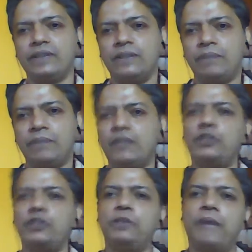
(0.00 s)

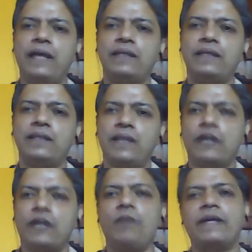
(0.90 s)
pursued by a
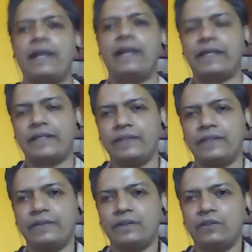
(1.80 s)
comic character
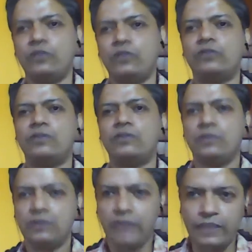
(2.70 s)
who
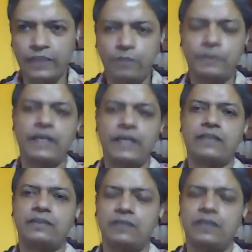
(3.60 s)
tries to protect
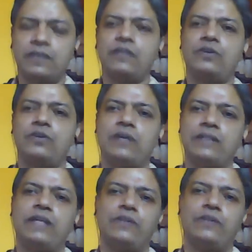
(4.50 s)
the hero and the
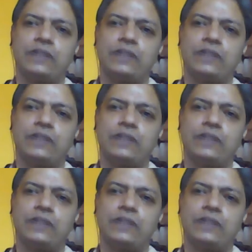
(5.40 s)
heroine.